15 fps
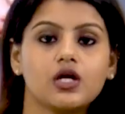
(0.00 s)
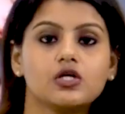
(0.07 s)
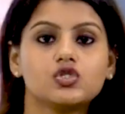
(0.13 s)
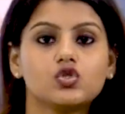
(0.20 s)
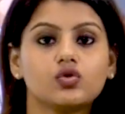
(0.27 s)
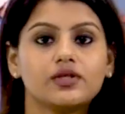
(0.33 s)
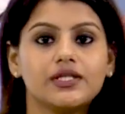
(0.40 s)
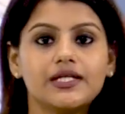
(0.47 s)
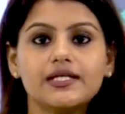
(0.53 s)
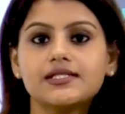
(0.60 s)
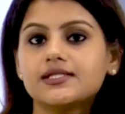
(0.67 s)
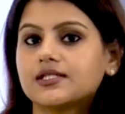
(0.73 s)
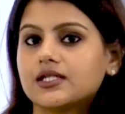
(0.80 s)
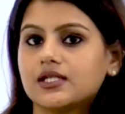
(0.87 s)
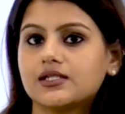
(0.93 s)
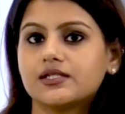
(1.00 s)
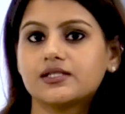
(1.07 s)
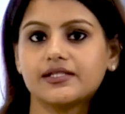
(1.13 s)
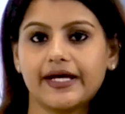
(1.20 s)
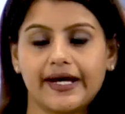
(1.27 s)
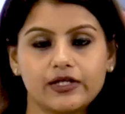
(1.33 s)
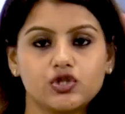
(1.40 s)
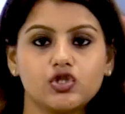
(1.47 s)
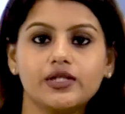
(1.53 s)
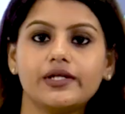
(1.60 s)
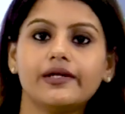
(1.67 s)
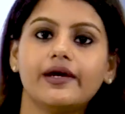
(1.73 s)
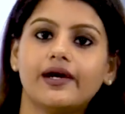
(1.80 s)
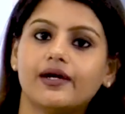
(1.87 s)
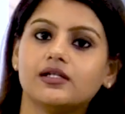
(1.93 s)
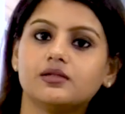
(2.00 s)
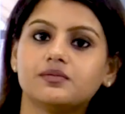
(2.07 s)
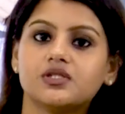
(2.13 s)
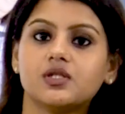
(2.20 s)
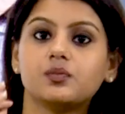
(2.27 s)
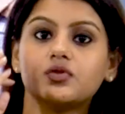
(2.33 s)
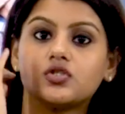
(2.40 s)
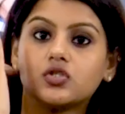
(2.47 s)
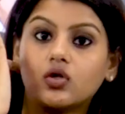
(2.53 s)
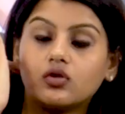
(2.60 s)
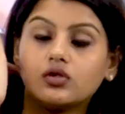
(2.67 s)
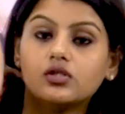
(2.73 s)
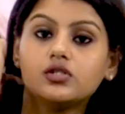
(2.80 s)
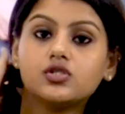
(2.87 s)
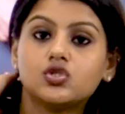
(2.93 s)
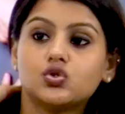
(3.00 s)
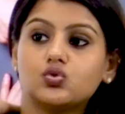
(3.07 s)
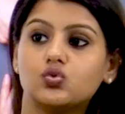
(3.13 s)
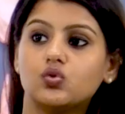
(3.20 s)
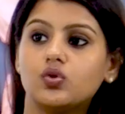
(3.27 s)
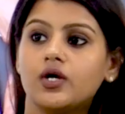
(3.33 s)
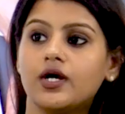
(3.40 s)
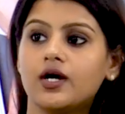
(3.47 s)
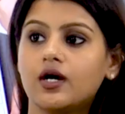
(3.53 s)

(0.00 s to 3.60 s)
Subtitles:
So these skills actually helps the personnel to